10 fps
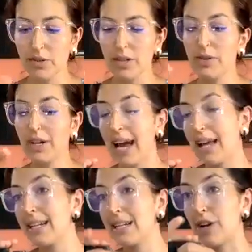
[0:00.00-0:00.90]
so you can
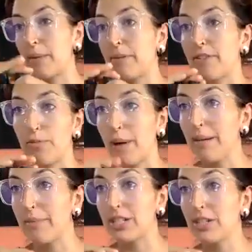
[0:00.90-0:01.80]
add in a drop of
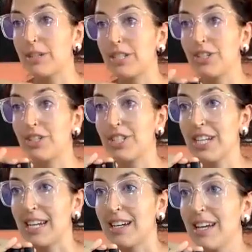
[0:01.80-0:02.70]
copaiba too into your
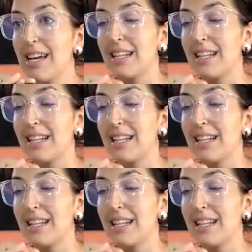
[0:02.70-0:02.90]
tea.